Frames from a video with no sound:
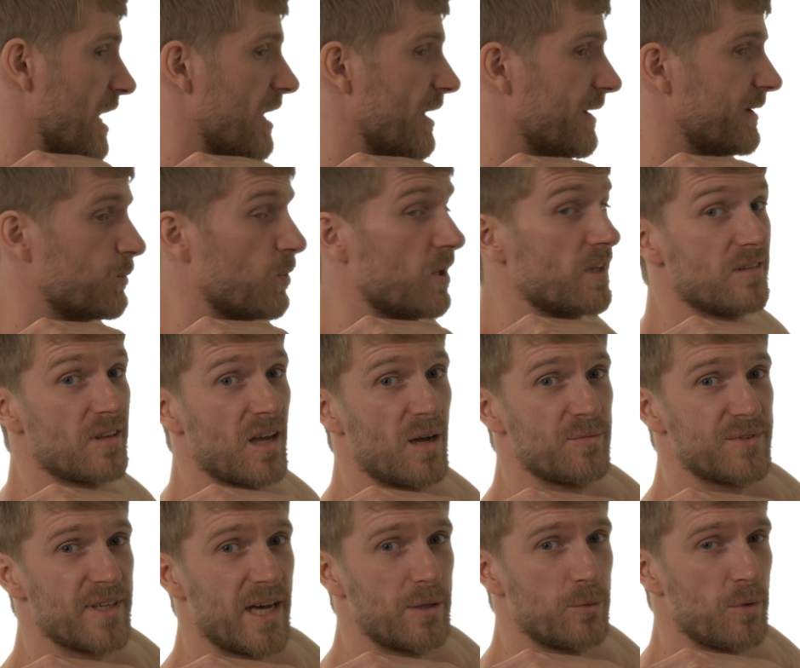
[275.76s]
And once
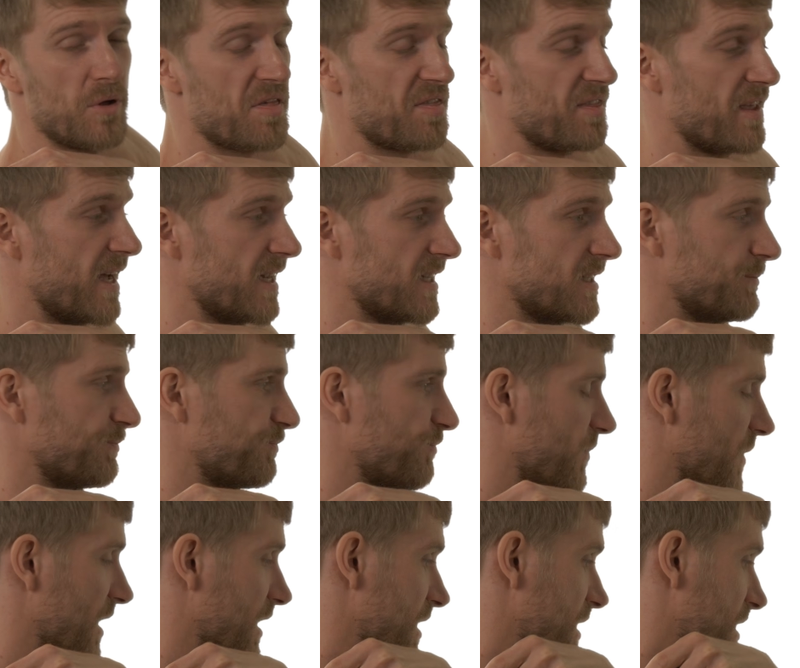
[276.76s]
I'm done with that,
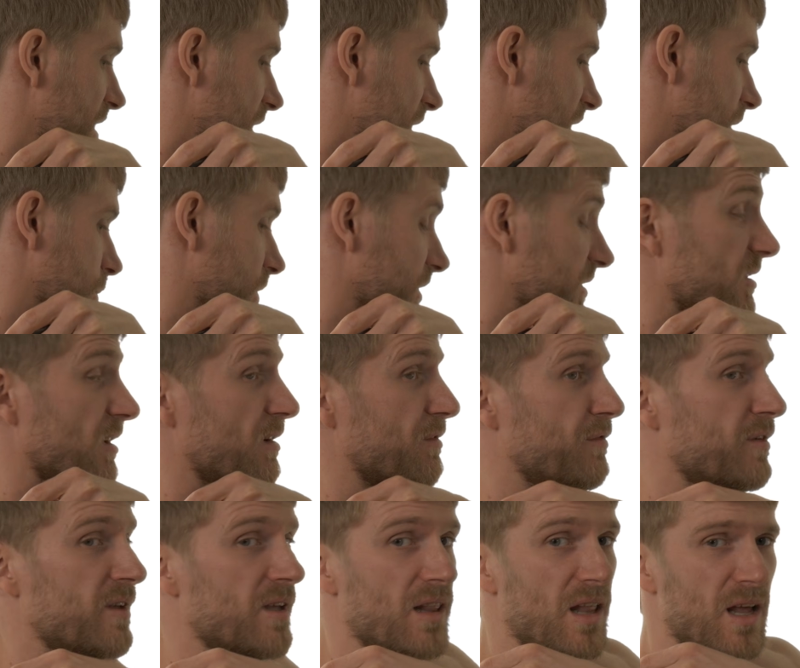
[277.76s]
once I
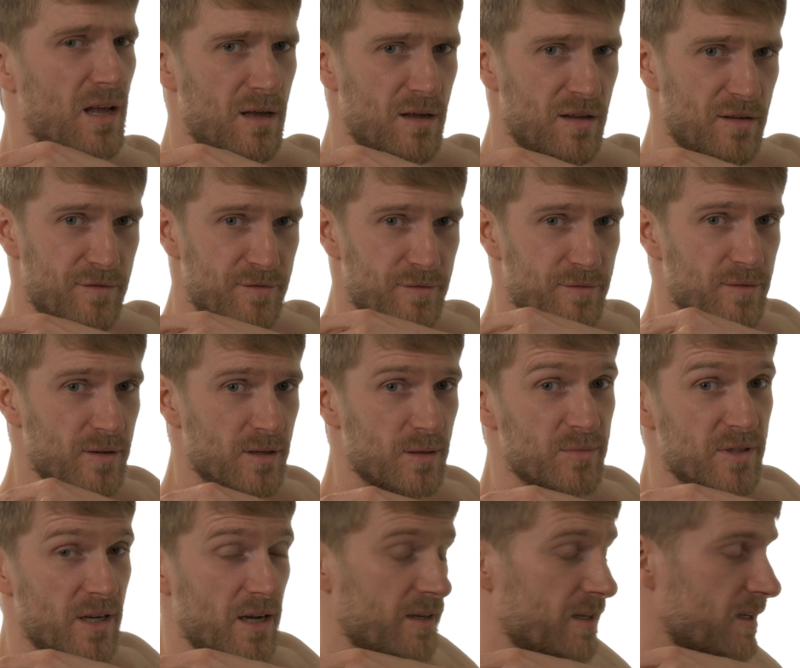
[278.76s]
feel I have
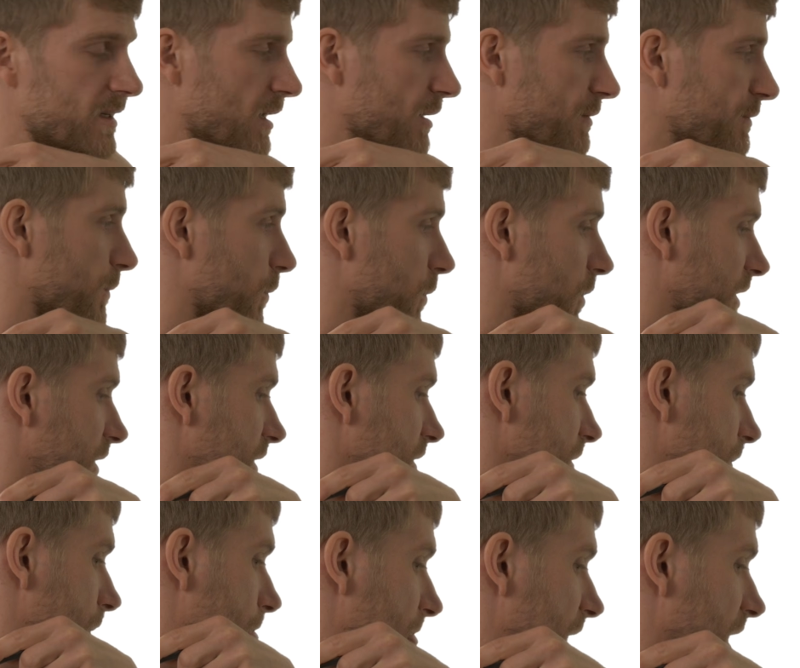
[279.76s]
done enough work
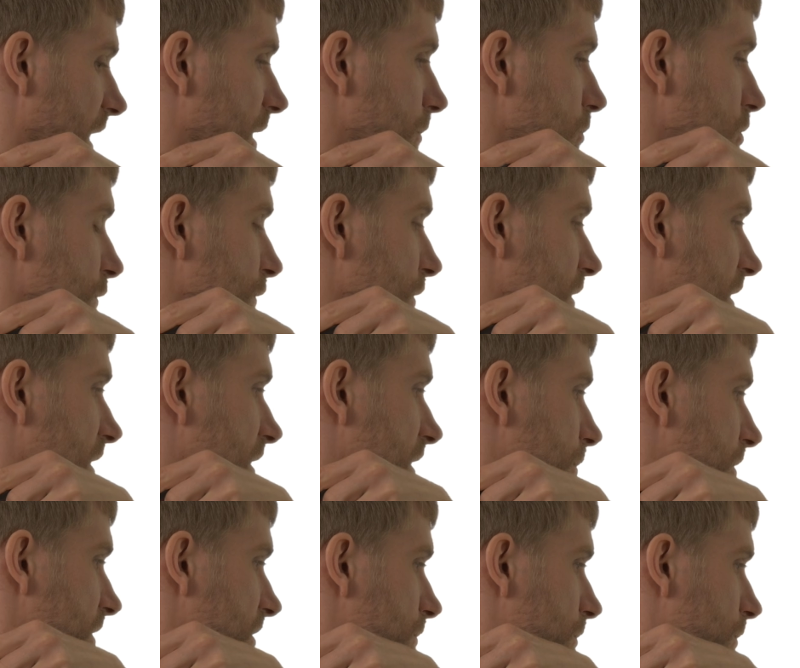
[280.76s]
here, I move a little
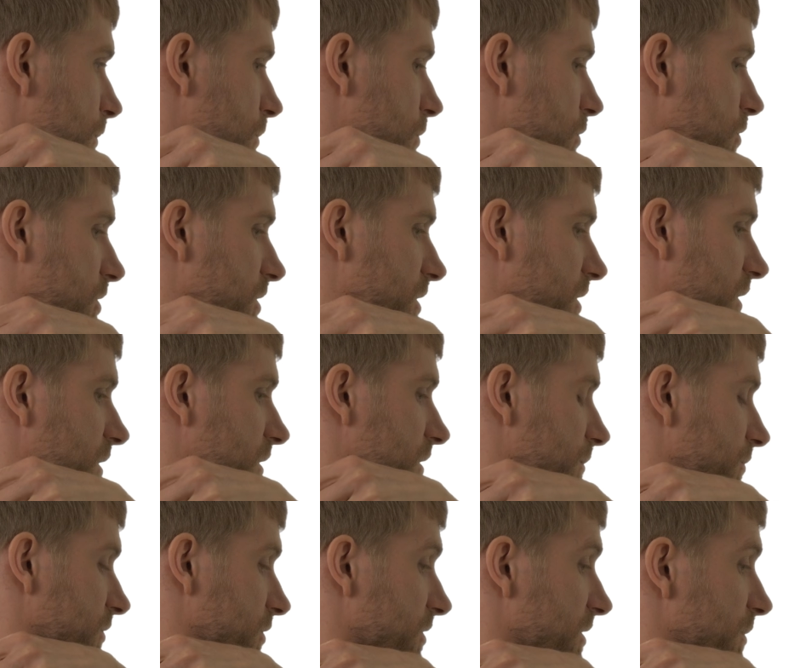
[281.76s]
bit more
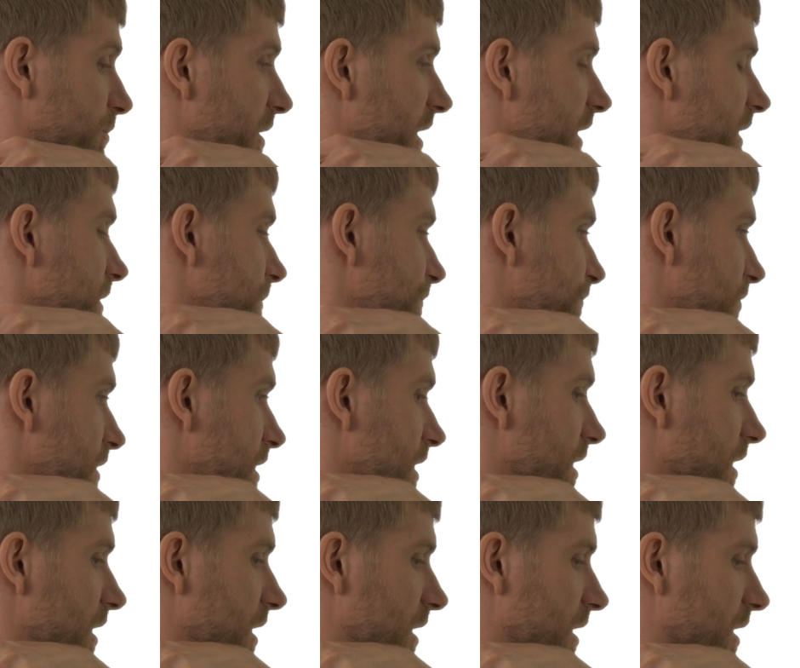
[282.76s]
to the back
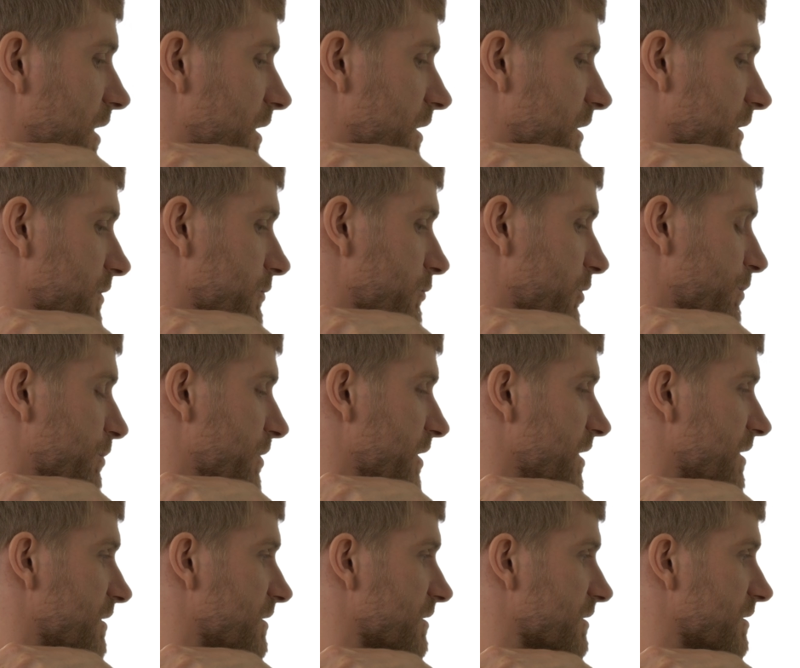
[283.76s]
and
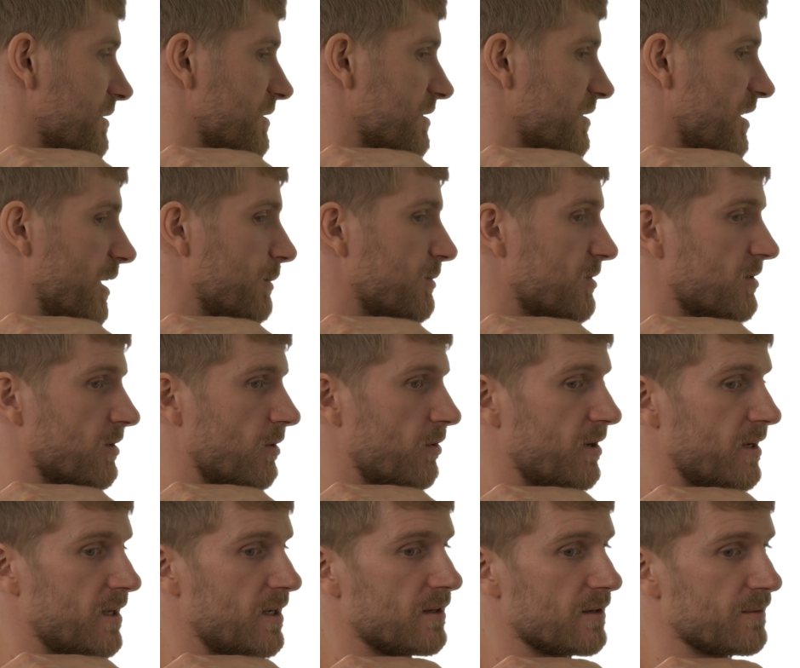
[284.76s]
repeat the same
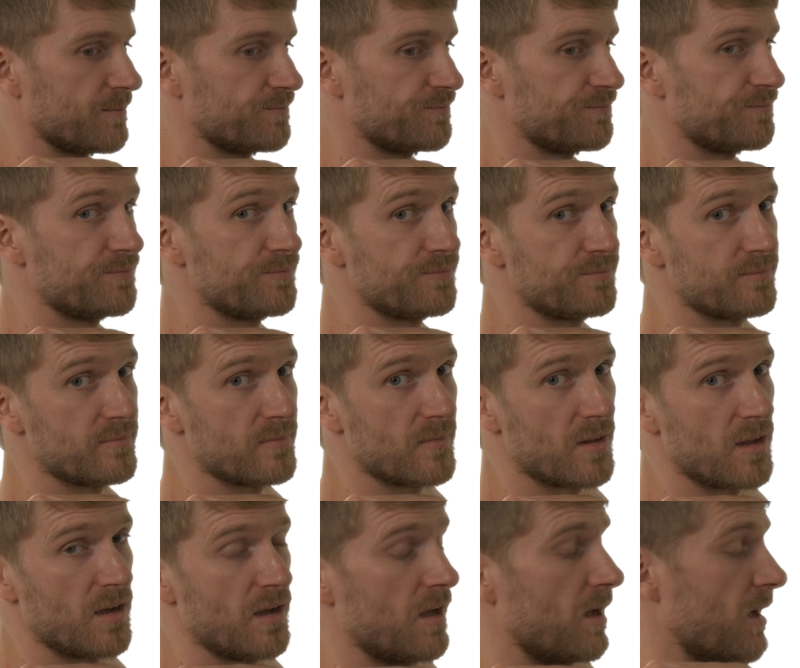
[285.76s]
story here.
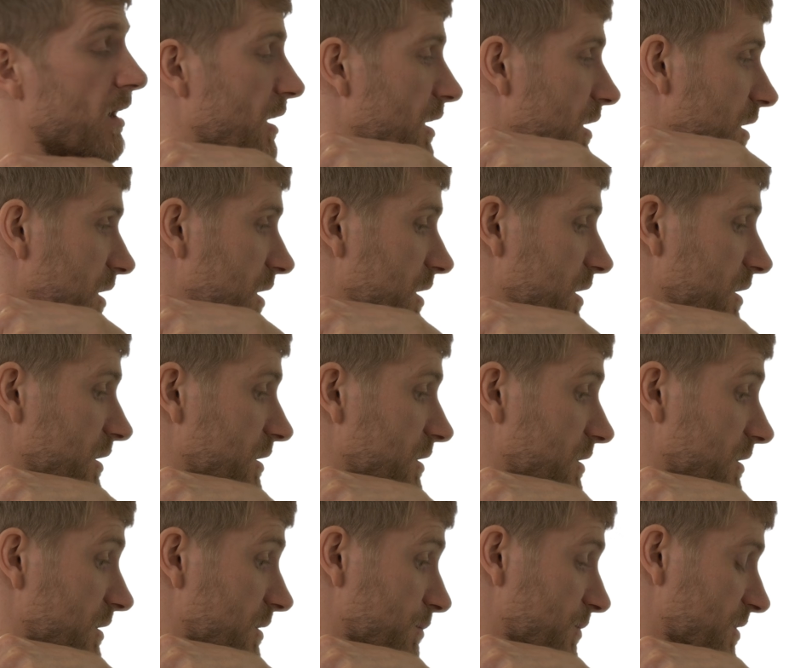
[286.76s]
And
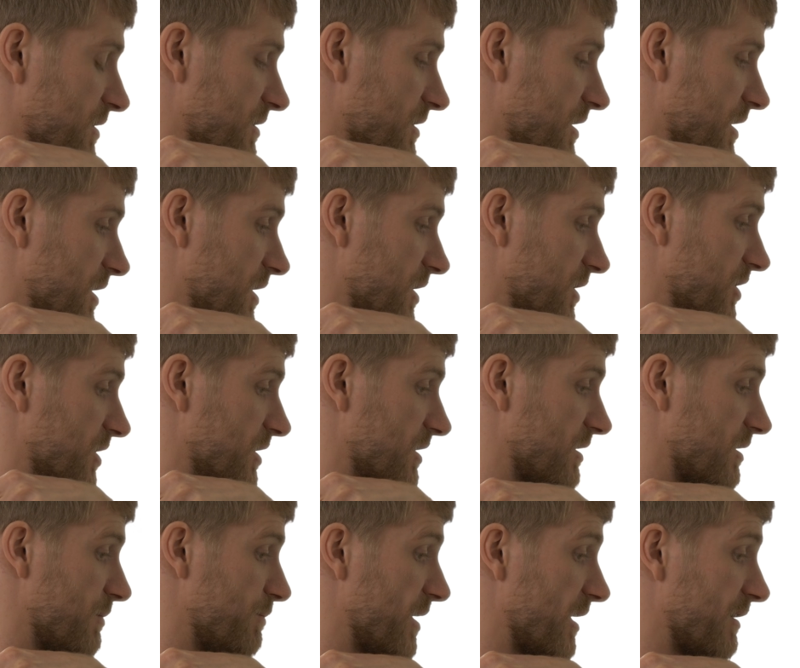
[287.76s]
massage
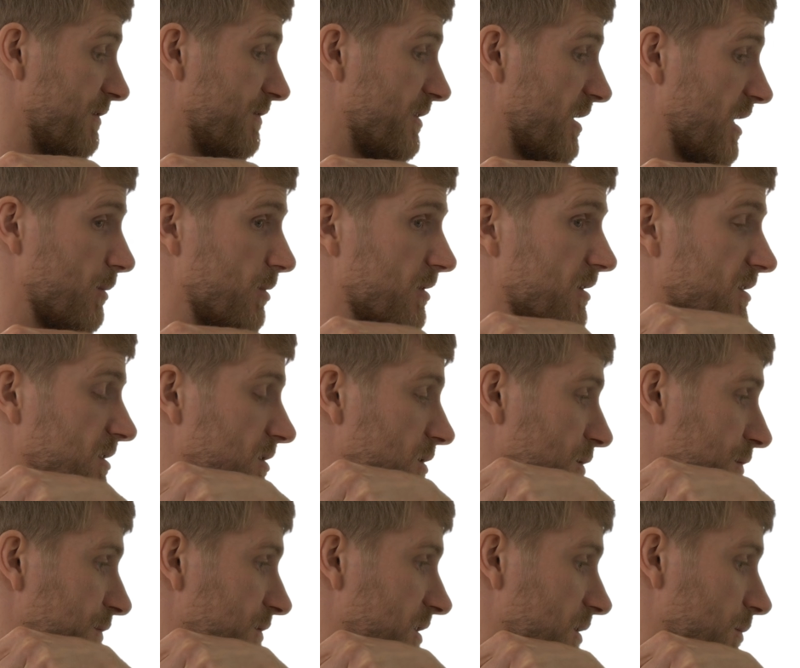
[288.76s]
the back fibers
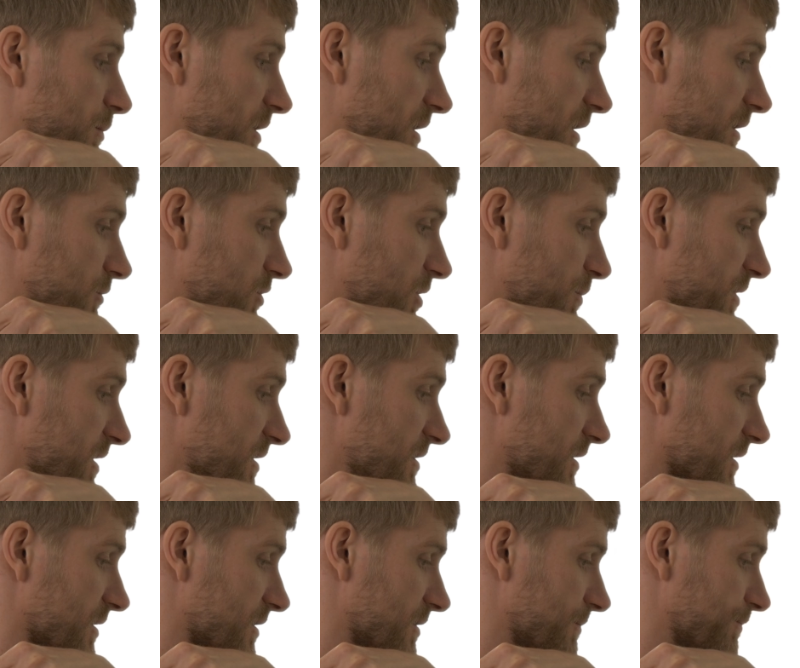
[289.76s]
of the middle
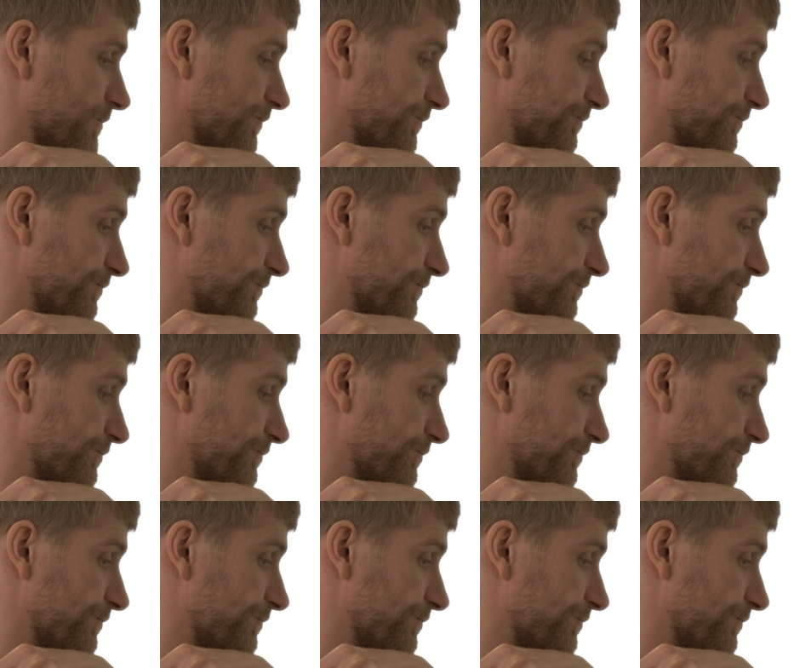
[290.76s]
trapezius.